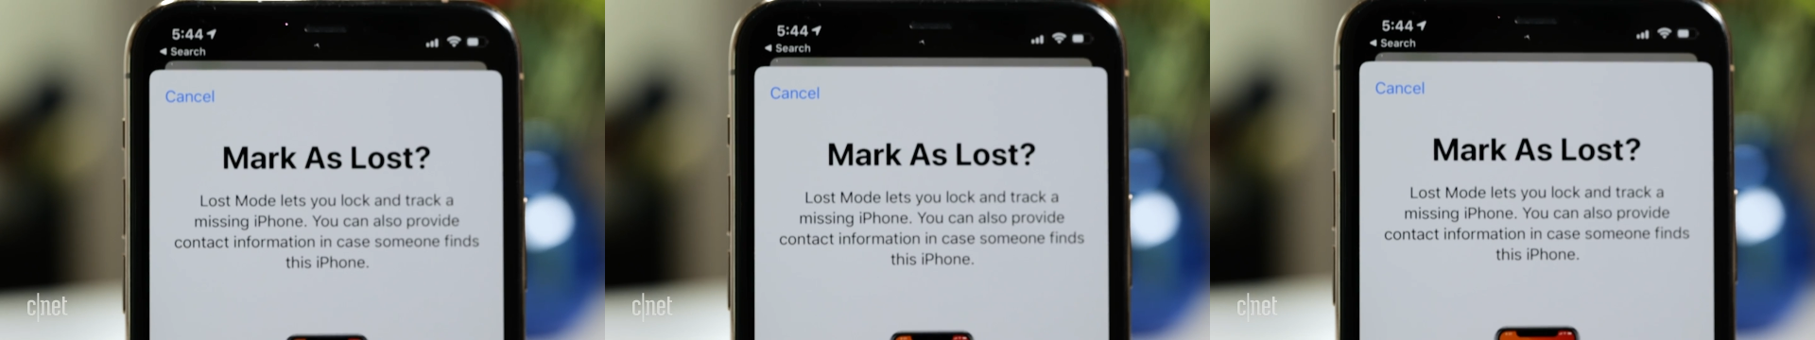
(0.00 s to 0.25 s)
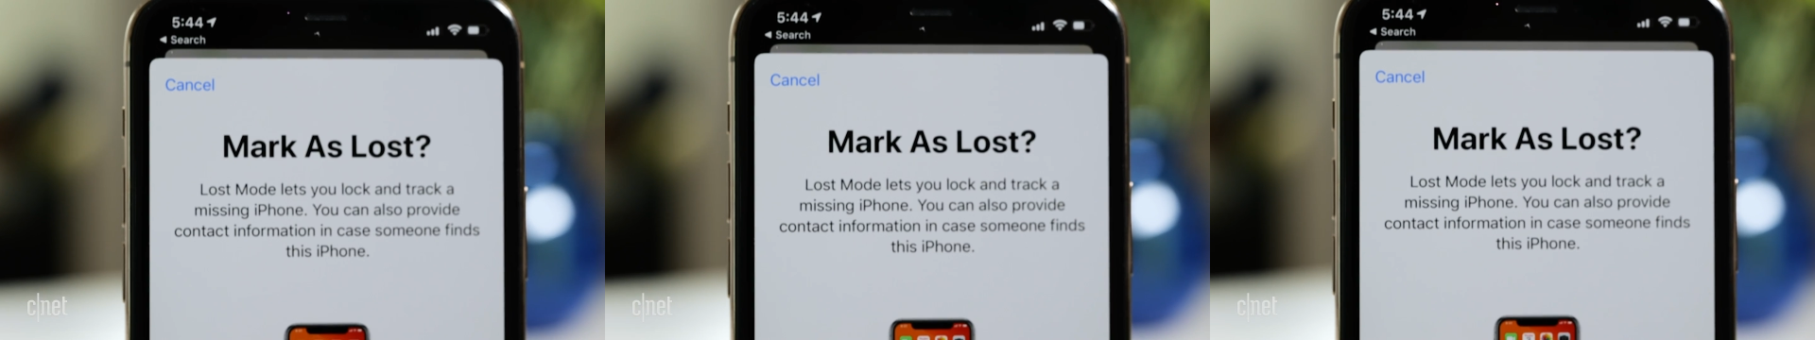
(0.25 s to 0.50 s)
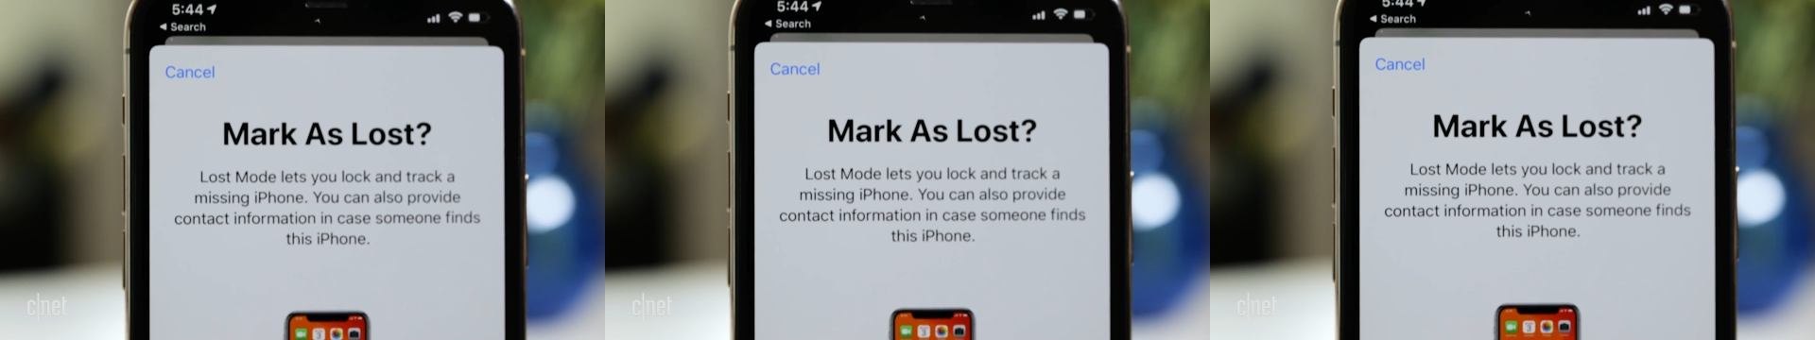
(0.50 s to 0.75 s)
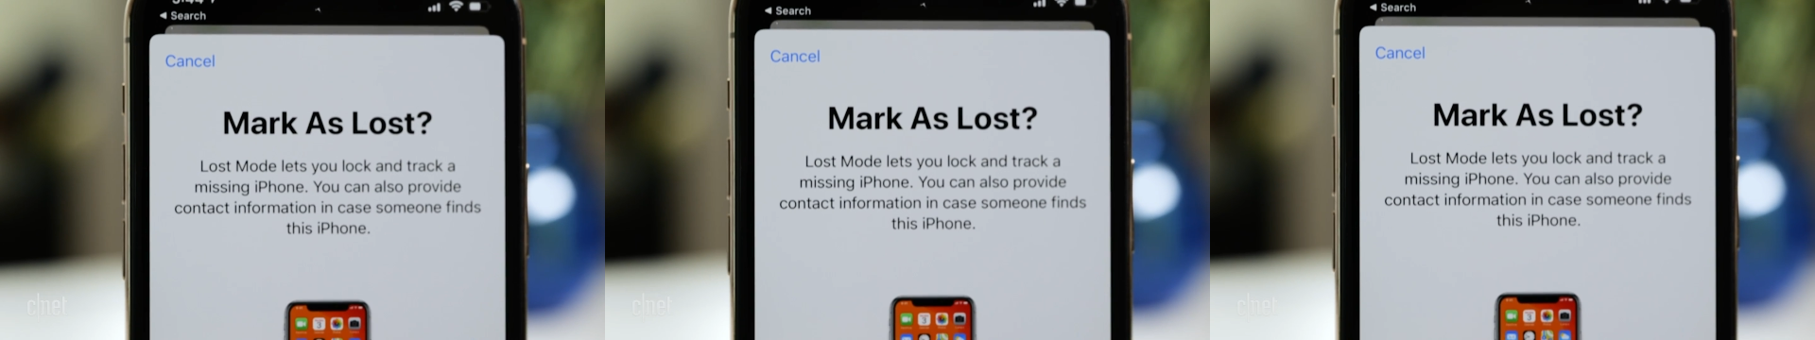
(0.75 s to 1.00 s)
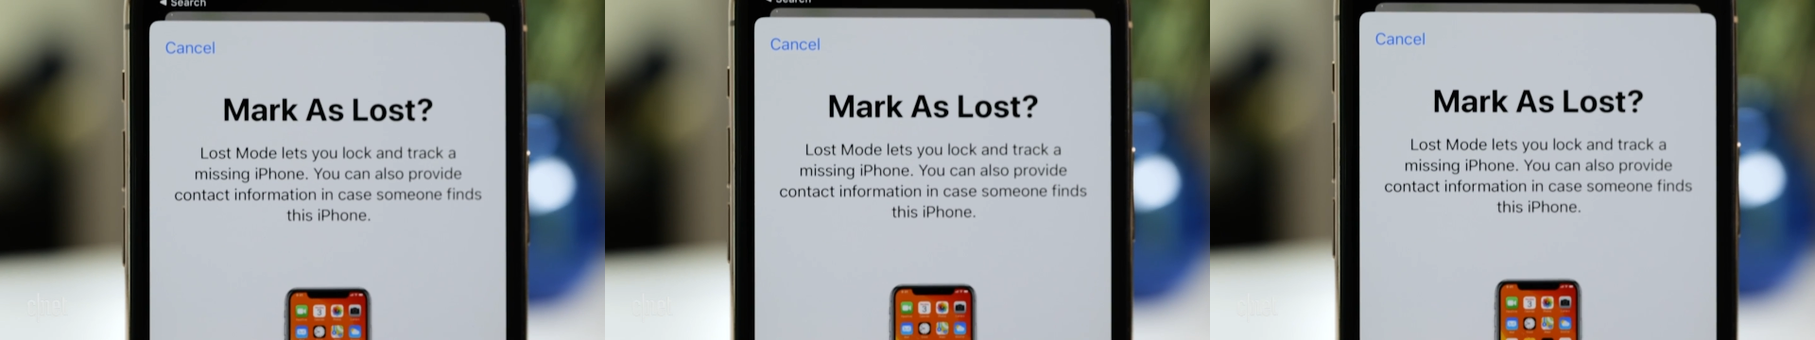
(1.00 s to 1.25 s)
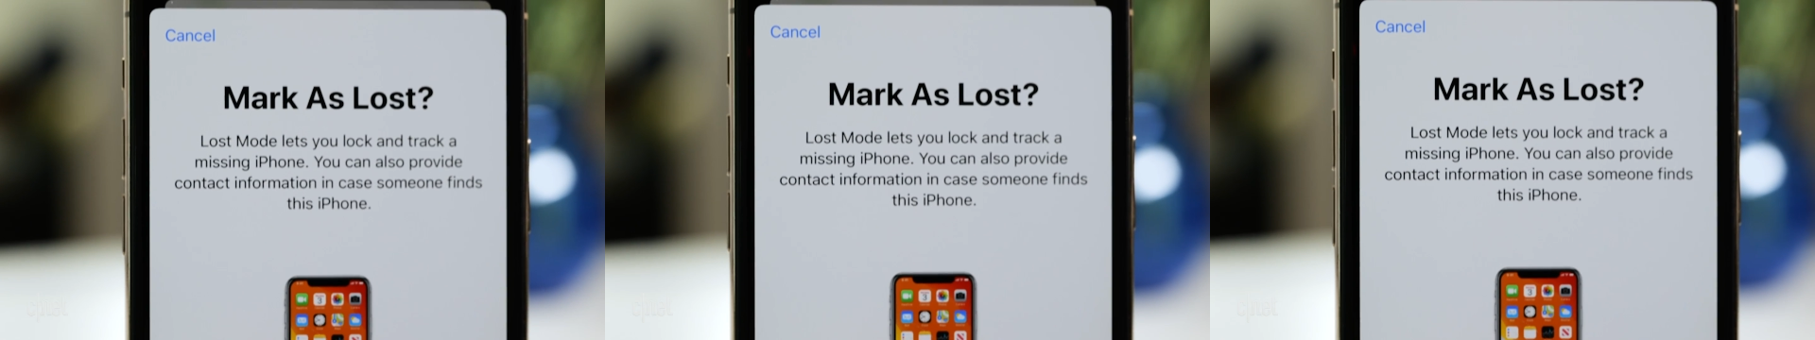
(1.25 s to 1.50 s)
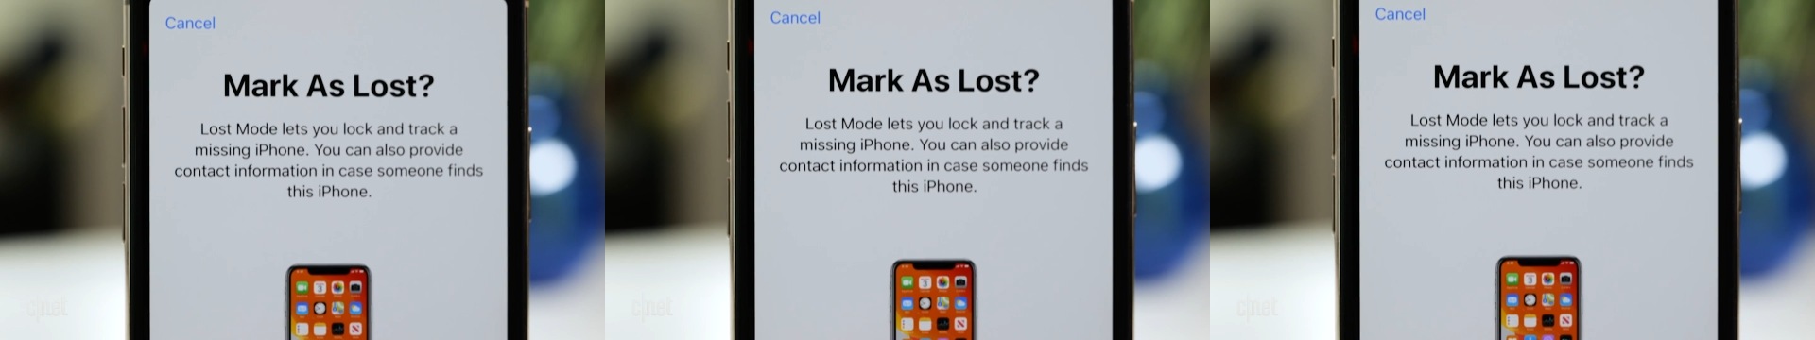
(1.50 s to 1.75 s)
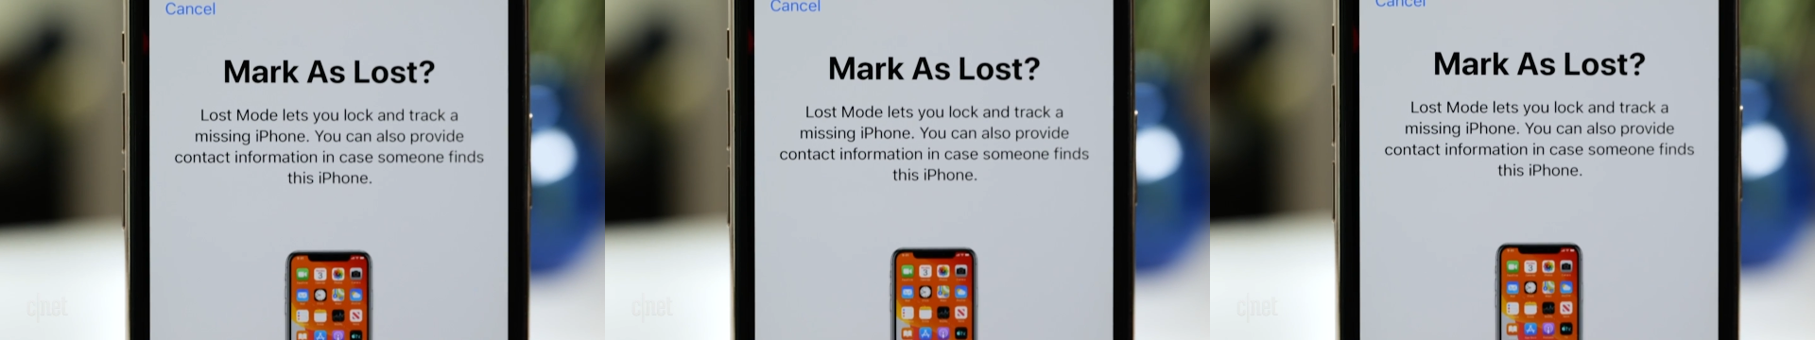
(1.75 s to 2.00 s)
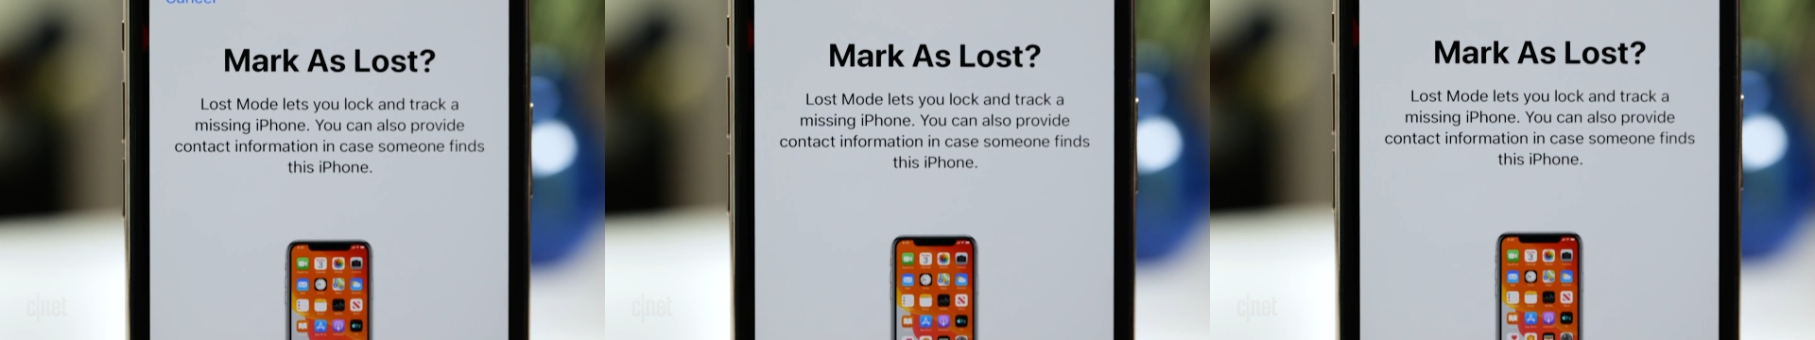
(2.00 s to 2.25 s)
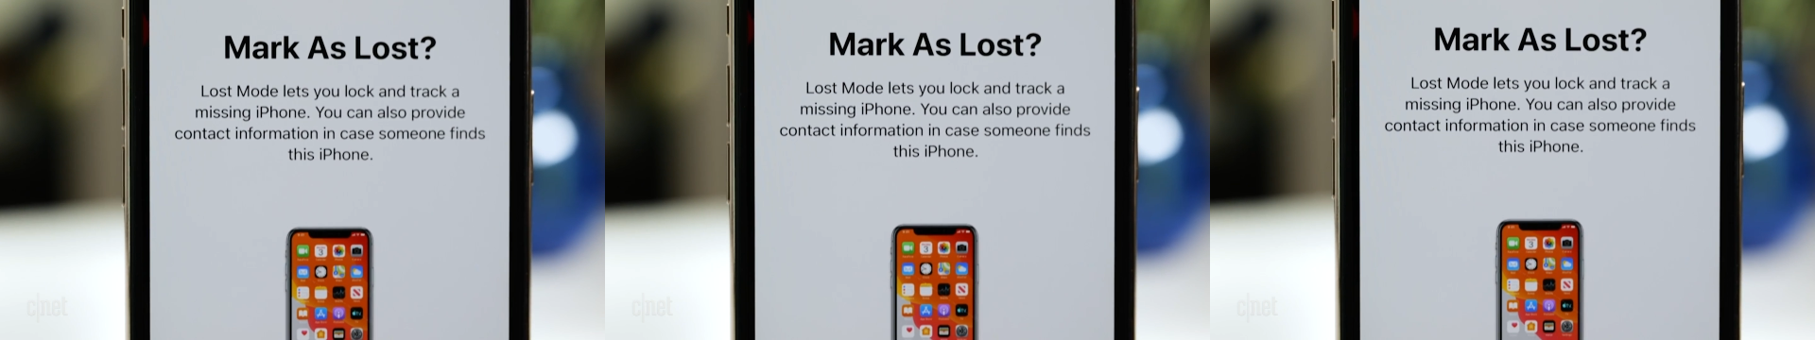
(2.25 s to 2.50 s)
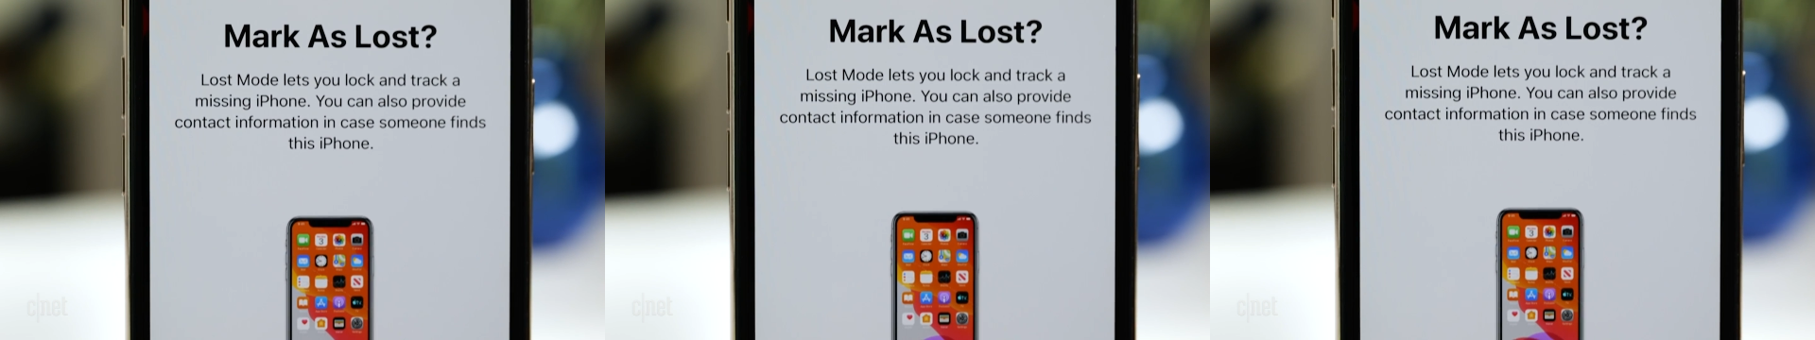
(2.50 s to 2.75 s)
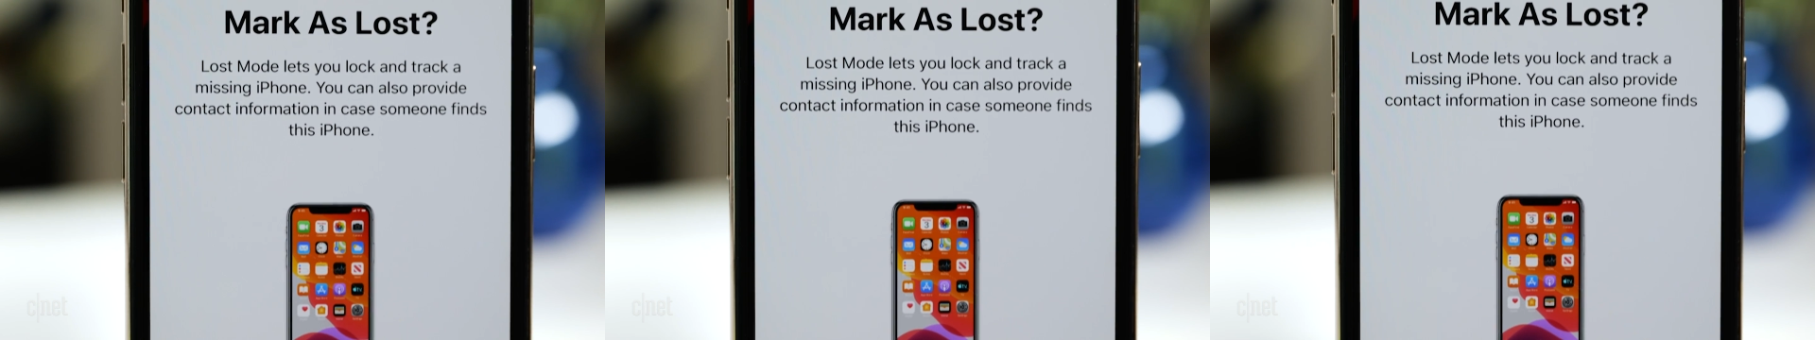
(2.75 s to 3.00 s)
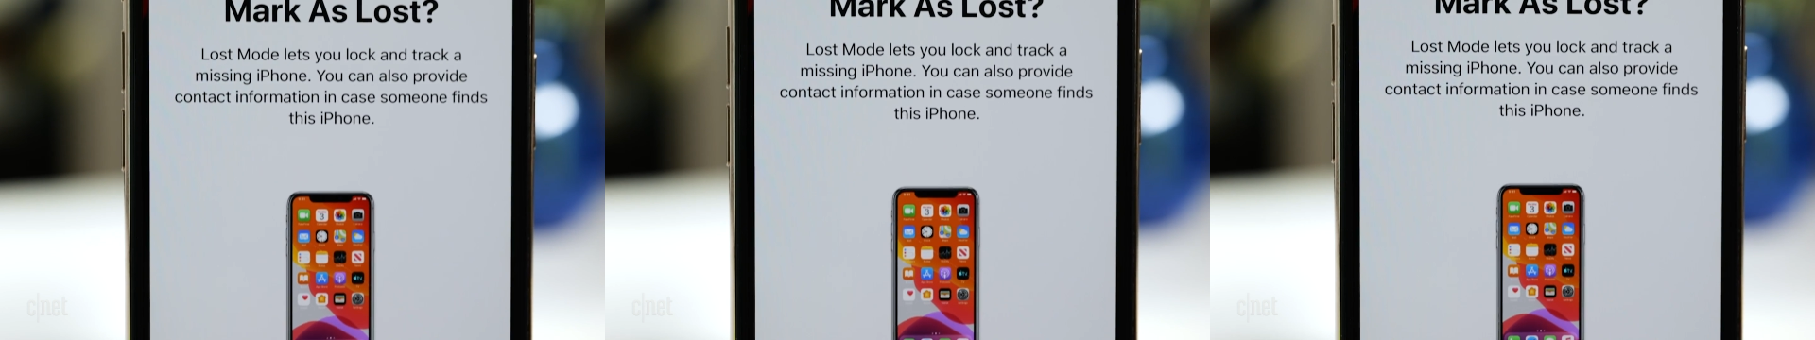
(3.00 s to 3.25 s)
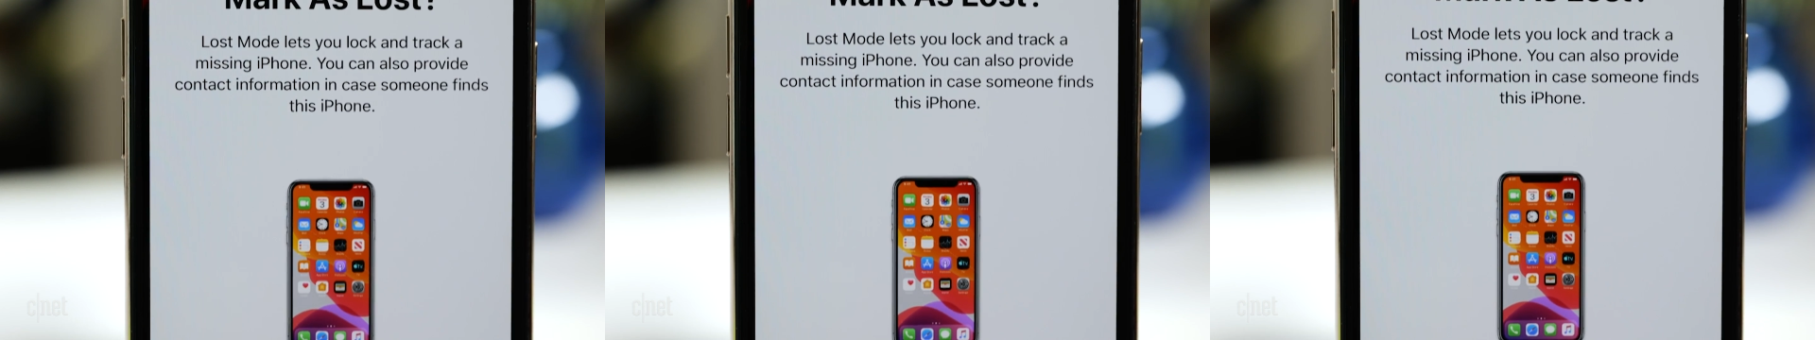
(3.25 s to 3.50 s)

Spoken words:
No face is visible, so there are no lips to read.